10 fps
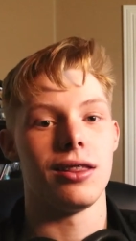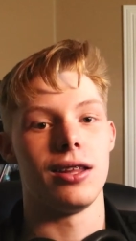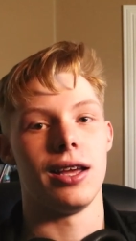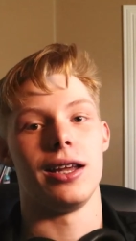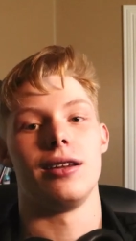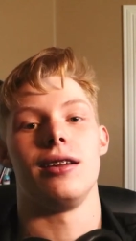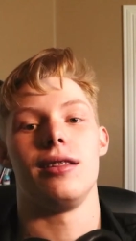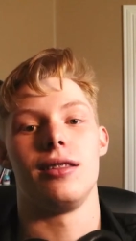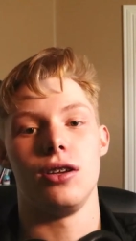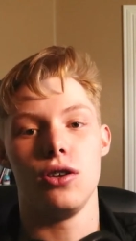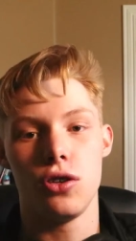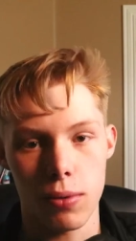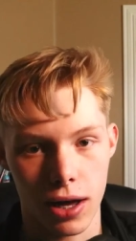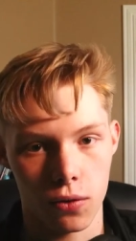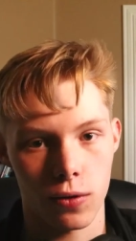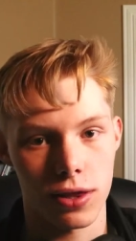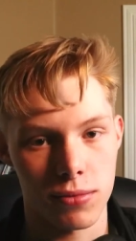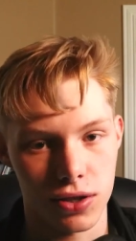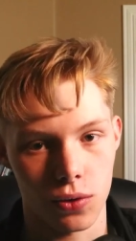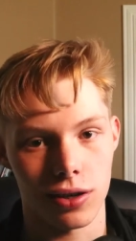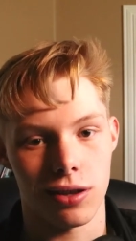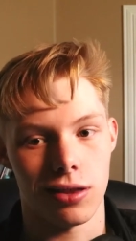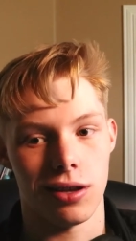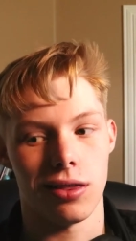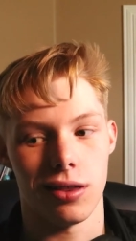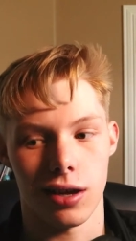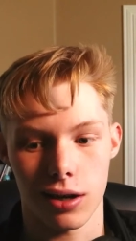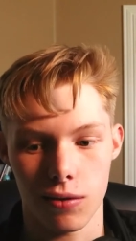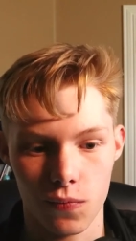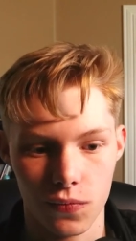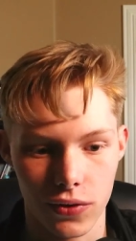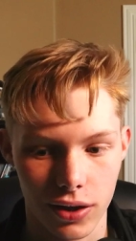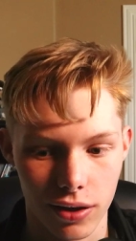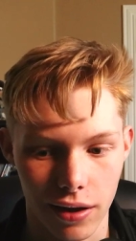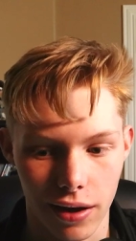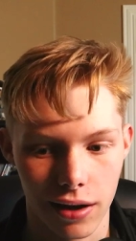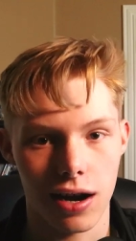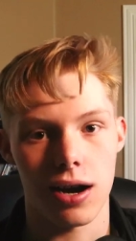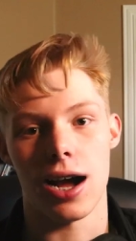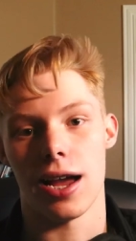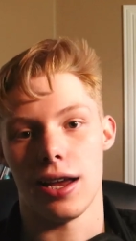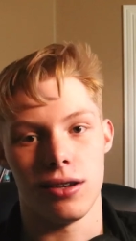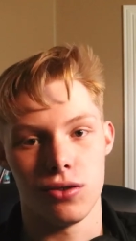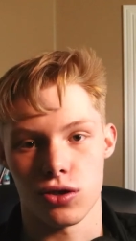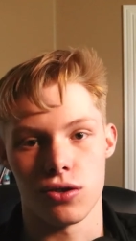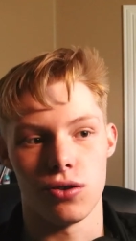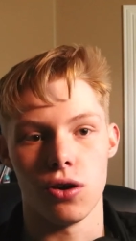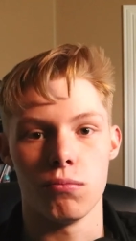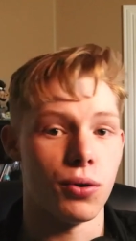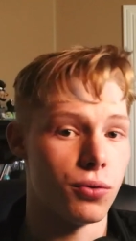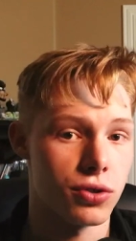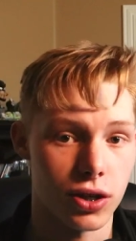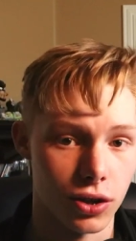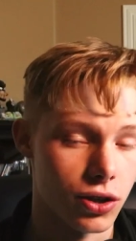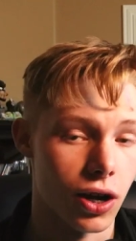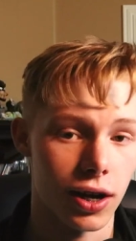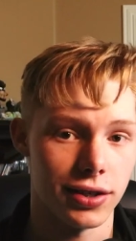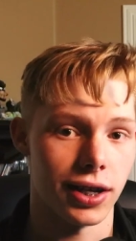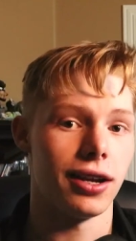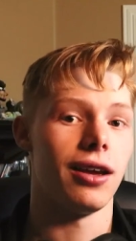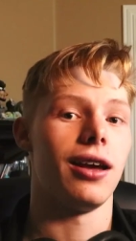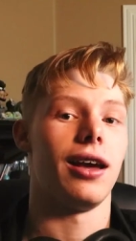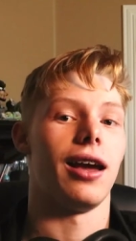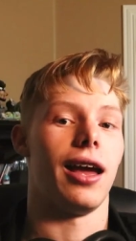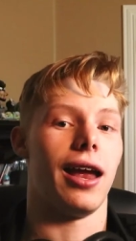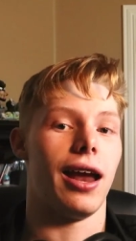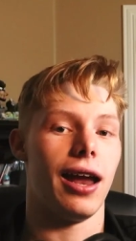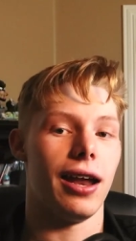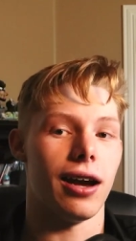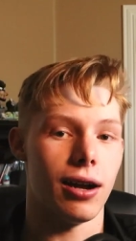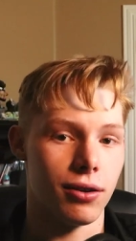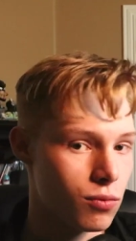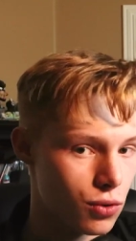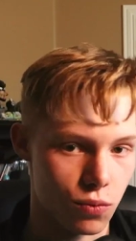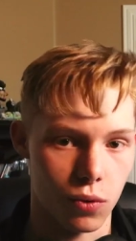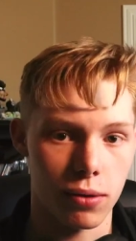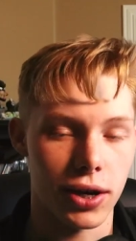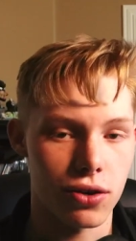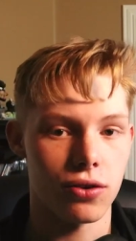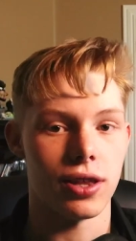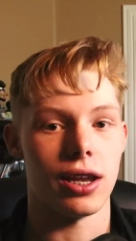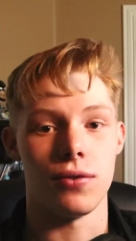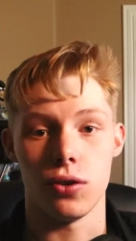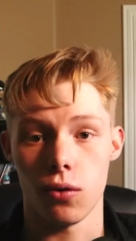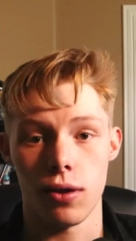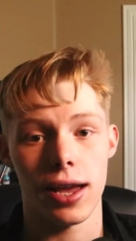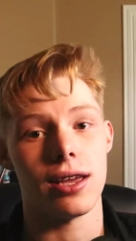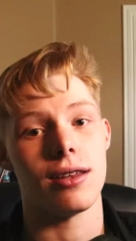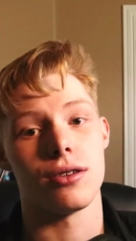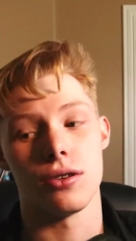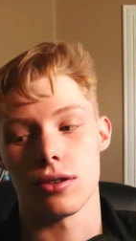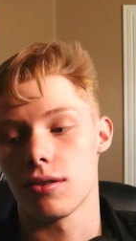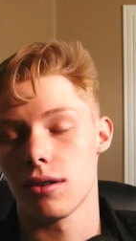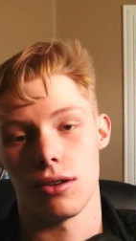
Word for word: then the YouTube algorithm is going to think that I just don't post good content. And I just want to make sure that if you don't like it, just,